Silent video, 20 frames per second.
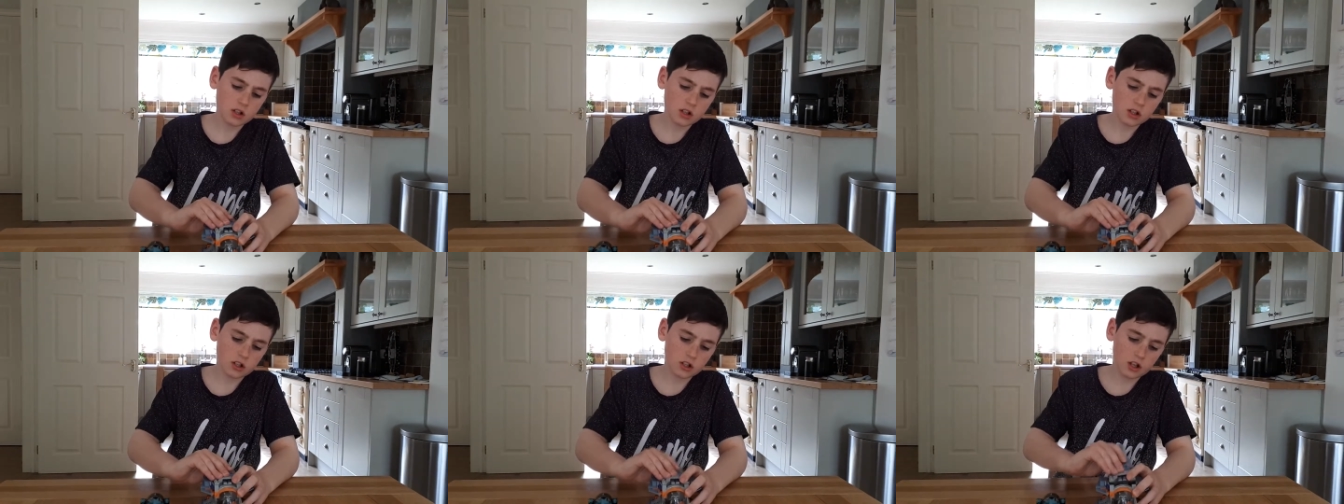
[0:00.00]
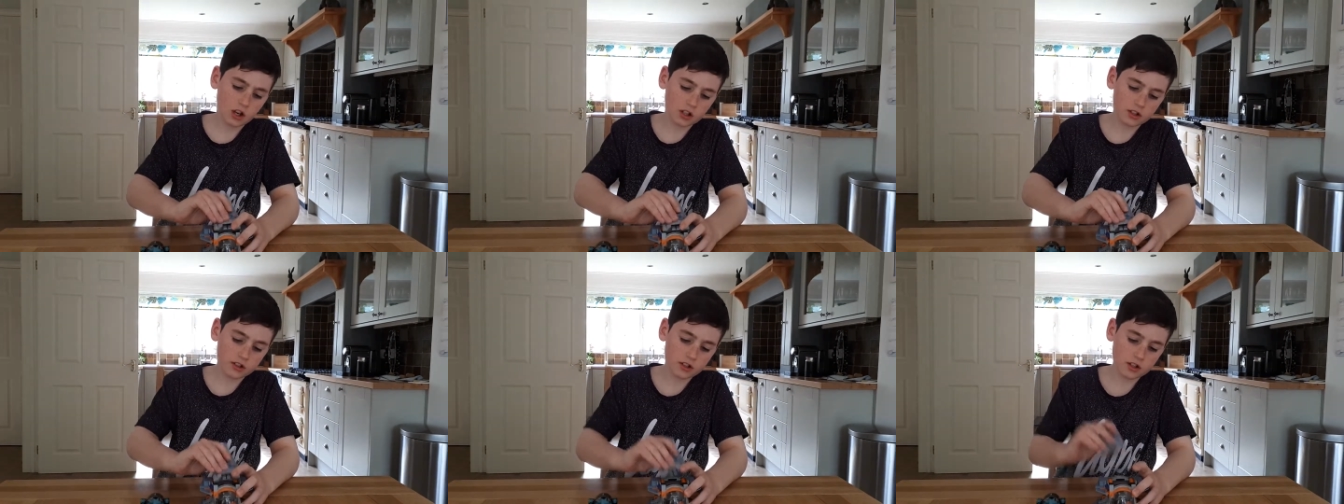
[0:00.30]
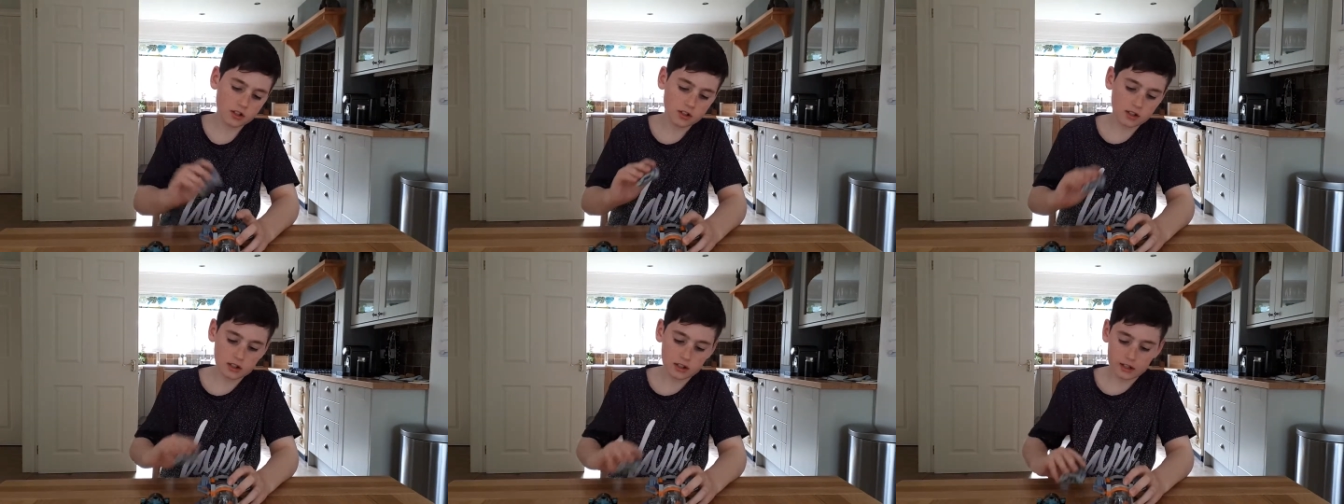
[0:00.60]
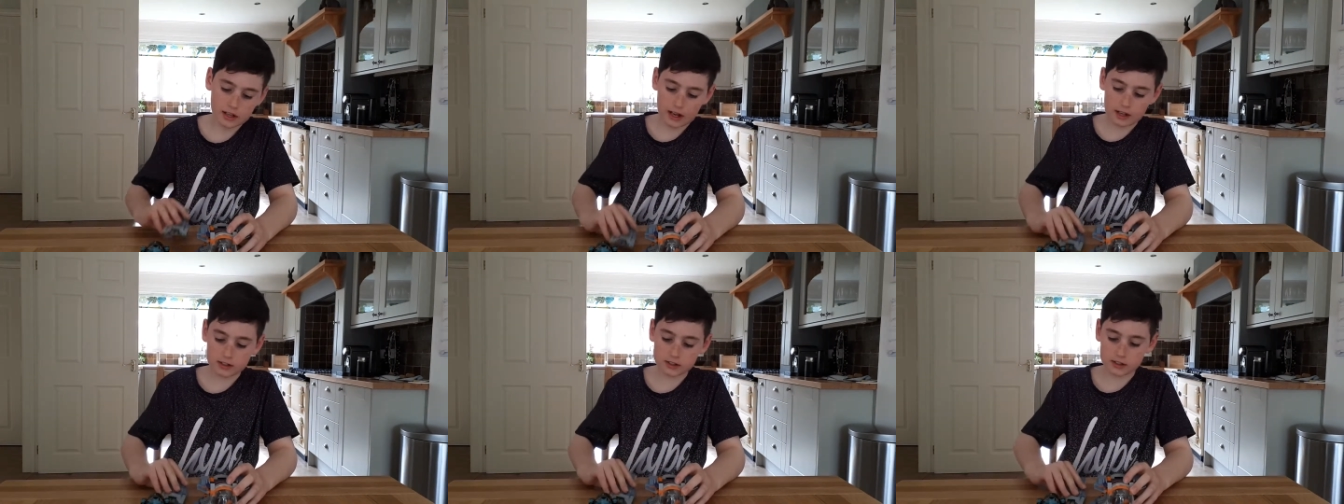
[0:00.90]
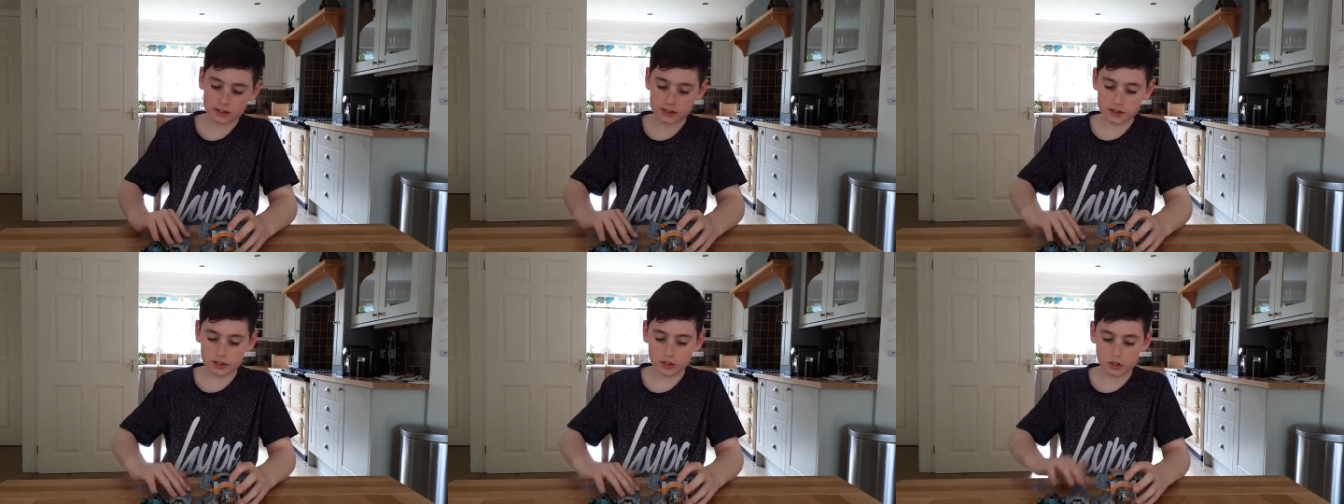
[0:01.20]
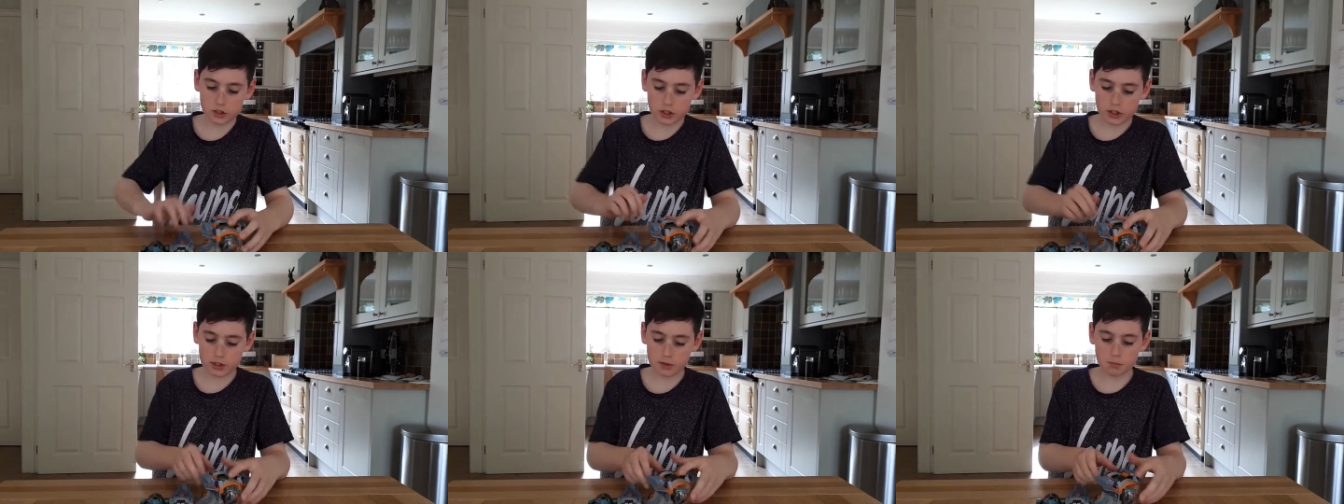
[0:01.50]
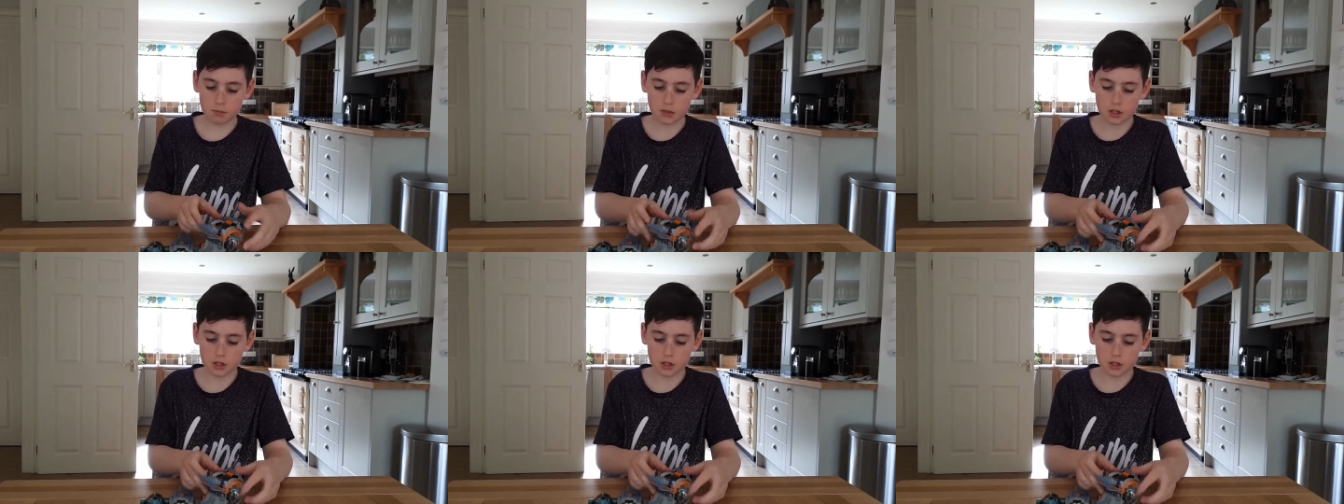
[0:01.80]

the Guardians of the Galaxy ship.